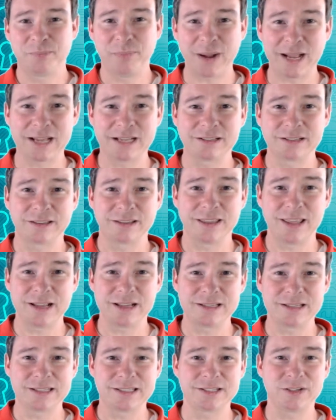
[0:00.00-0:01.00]
But they
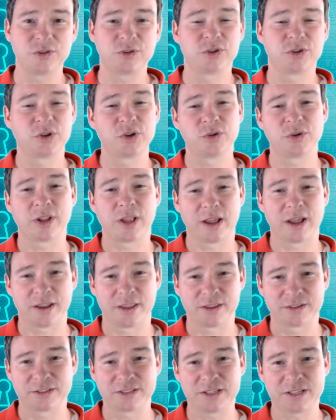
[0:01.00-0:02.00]
could still do a lot
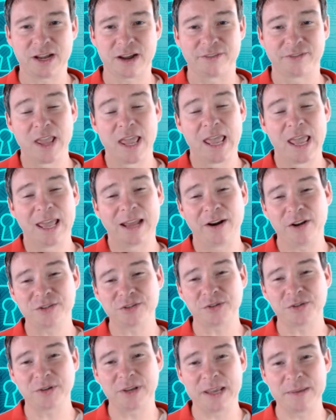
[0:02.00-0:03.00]
of this stuff. And
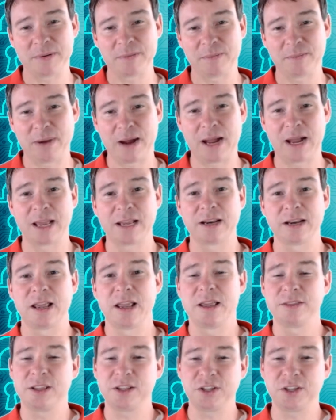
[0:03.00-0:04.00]
also keep in mind
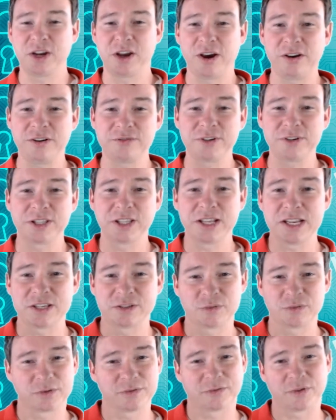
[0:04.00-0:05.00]
that the code
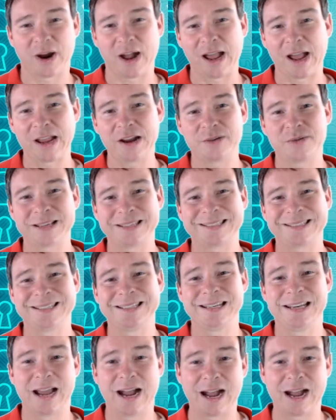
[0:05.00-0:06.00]
released was for iOS
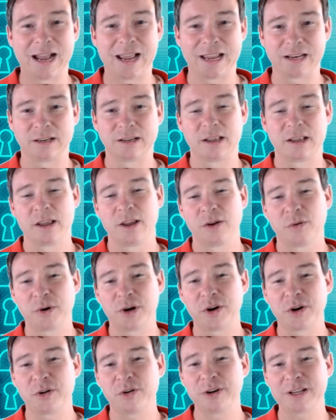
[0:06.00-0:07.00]
9.
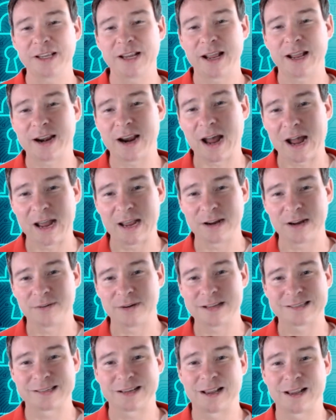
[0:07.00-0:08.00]
We're currently on
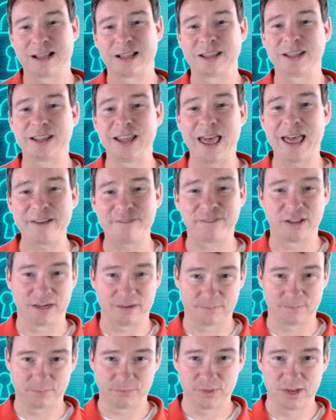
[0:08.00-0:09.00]
iOS 11.
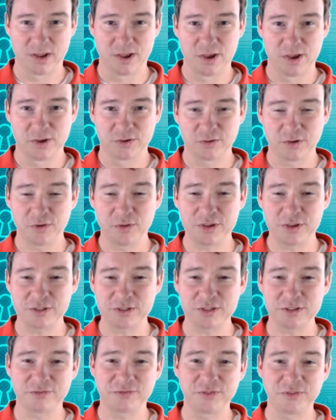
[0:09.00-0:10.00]
So
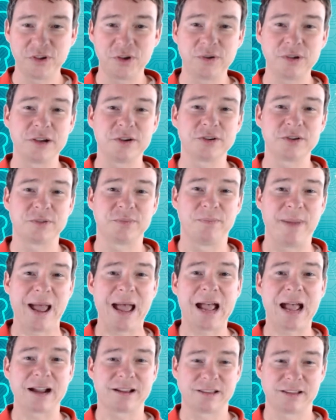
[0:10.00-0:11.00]
this is a few years
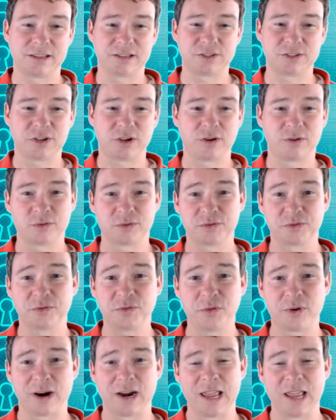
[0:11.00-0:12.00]
back that this code was
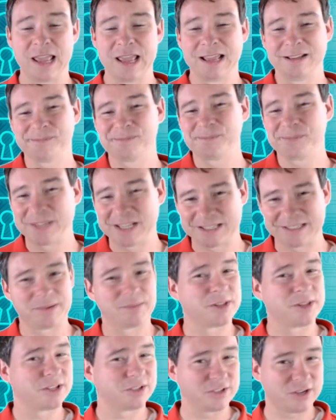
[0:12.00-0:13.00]
for. Did
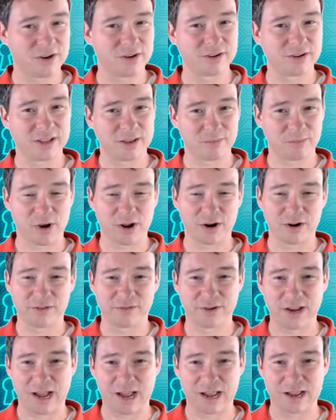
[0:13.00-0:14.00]
some of this code get brought
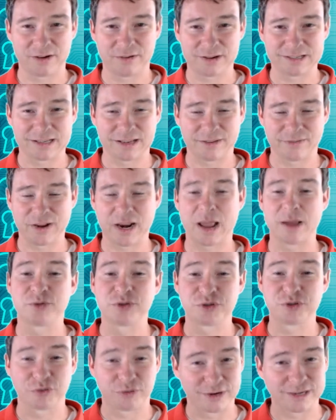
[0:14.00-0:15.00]
over to iOS 11? I'm
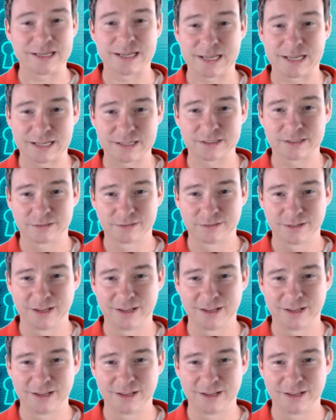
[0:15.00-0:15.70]
sure it did.